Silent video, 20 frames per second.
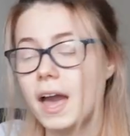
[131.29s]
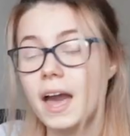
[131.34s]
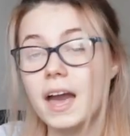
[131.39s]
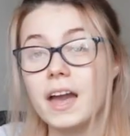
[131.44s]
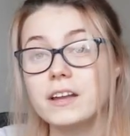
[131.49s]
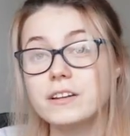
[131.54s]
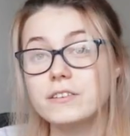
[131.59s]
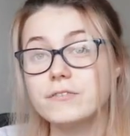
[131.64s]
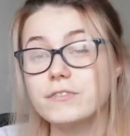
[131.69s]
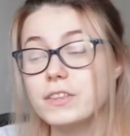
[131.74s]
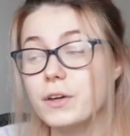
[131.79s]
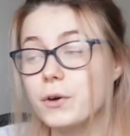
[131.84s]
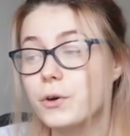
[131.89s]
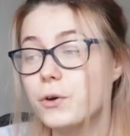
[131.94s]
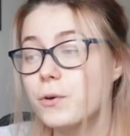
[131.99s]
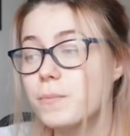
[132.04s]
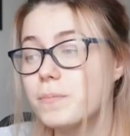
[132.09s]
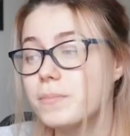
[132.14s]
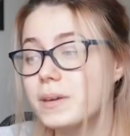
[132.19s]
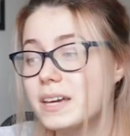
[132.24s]
And for the
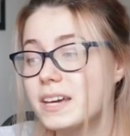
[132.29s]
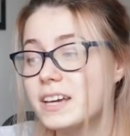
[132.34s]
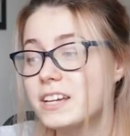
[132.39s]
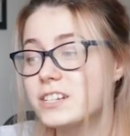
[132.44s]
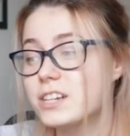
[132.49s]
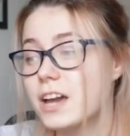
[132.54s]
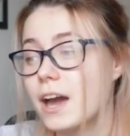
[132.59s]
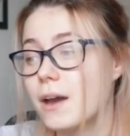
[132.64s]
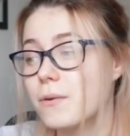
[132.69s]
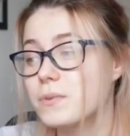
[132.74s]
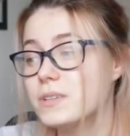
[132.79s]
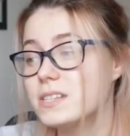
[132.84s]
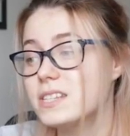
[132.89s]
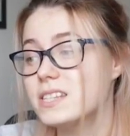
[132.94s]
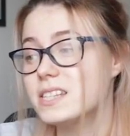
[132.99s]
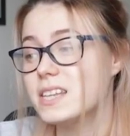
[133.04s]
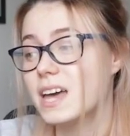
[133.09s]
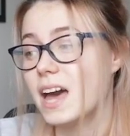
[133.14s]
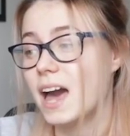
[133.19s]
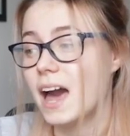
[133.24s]
home page, I
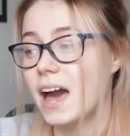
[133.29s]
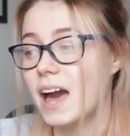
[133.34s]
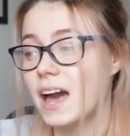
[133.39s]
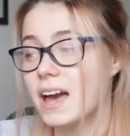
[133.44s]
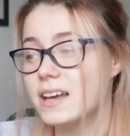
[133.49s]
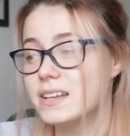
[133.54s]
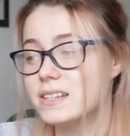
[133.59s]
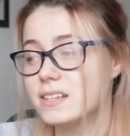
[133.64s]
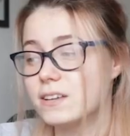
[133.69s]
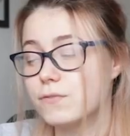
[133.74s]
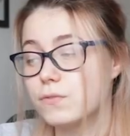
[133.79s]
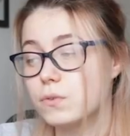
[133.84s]
wanted to add a